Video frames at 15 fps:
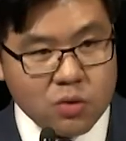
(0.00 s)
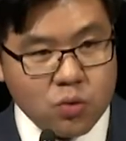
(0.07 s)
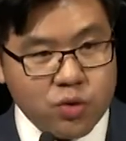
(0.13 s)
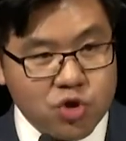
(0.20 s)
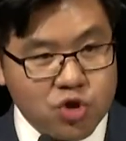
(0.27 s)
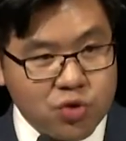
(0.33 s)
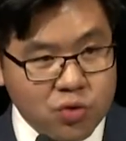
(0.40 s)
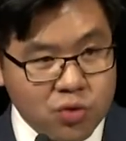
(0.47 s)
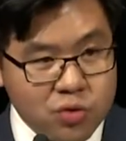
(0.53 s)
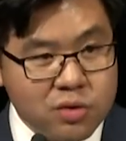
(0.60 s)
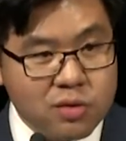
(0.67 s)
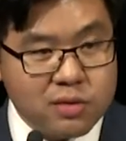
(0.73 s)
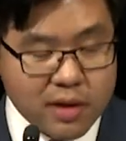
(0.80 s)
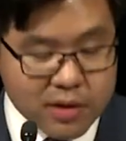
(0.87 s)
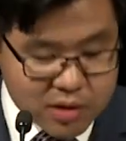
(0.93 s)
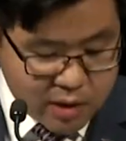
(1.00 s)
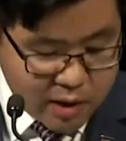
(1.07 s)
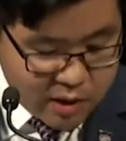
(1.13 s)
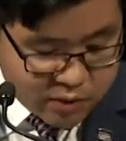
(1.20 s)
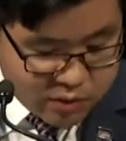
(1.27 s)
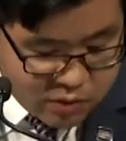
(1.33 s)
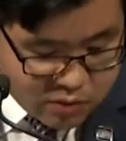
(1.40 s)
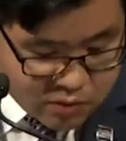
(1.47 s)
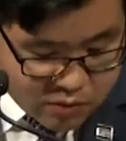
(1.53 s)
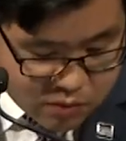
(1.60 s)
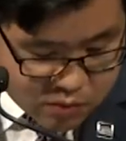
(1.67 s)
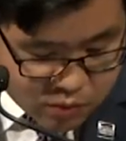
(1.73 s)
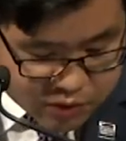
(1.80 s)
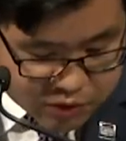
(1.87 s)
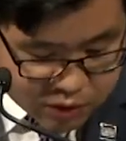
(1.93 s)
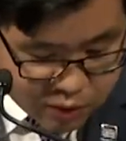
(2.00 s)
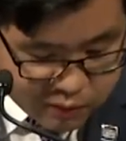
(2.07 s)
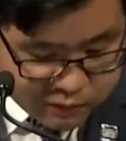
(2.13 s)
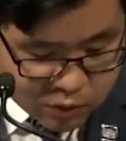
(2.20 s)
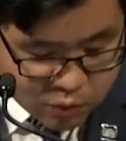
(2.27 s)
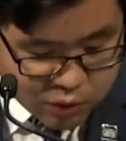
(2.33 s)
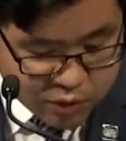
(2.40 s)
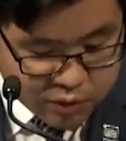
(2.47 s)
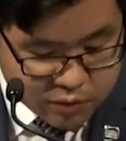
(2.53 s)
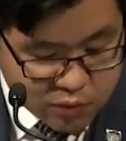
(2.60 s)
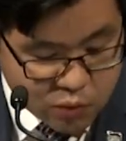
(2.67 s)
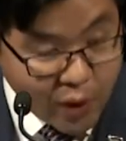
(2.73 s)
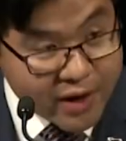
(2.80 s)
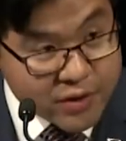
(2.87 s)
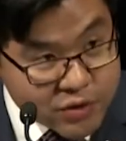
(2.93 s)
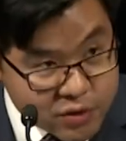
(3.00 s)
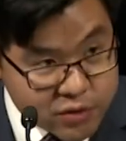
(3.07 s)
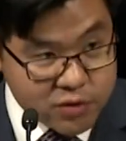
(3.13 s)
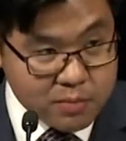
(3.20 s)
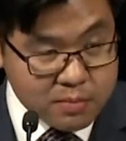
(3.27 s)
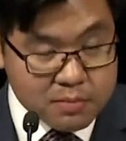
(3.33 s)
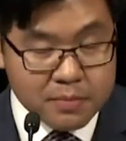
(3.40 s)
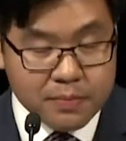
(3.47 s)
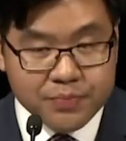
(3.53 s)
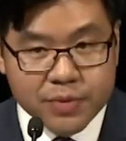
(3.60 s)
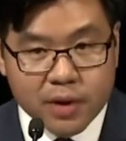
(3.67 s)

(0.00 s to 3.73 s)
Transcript: We should, it's argued, reserve the word racism